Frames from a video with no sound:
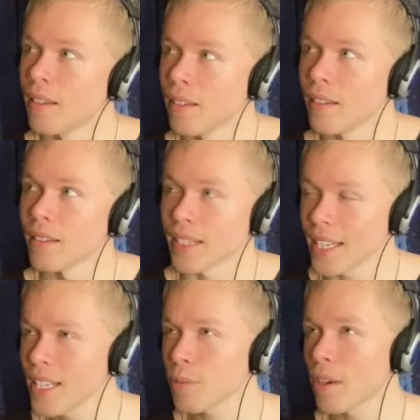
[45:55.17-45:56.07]

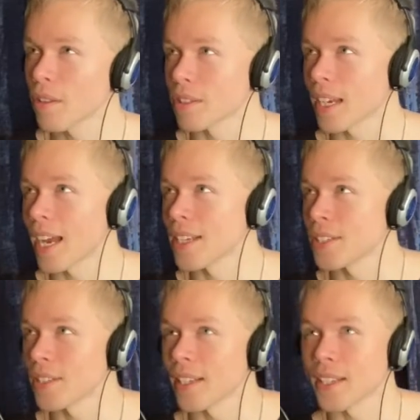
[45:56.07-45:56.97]
He's one of those
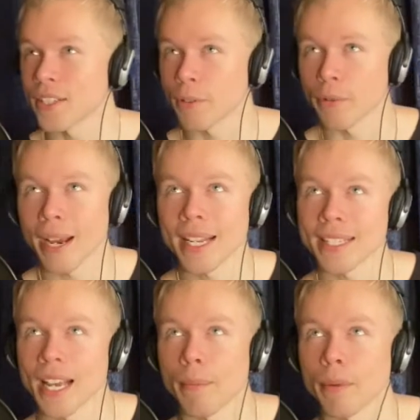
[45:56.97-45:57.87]
guys, like he's a great
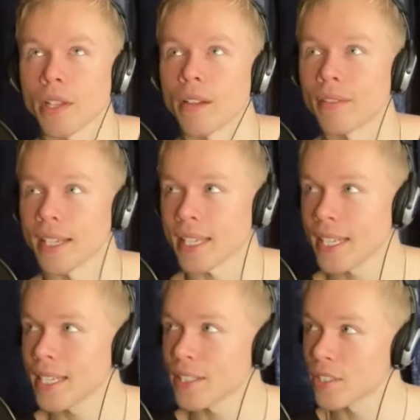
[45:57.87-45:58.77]
example of like
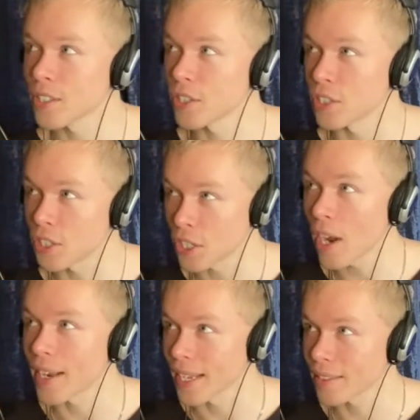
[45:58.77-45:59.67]
he's
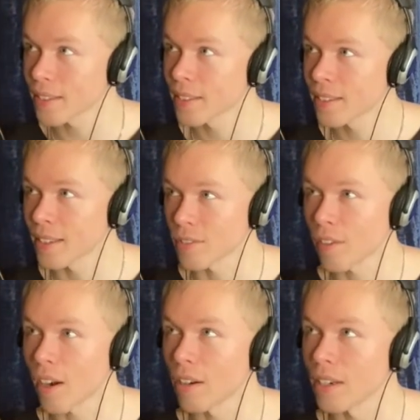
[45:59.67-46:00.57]
done it as
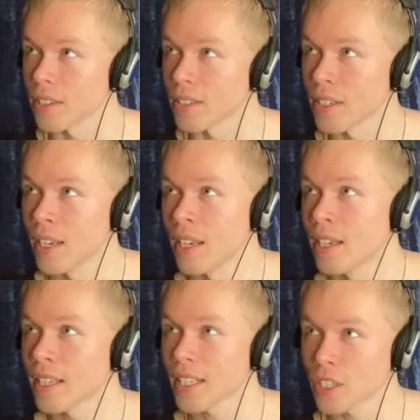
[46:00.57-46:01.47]
far as
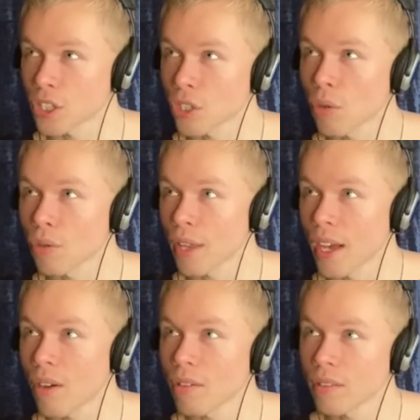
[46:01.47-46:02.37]
he's sold out.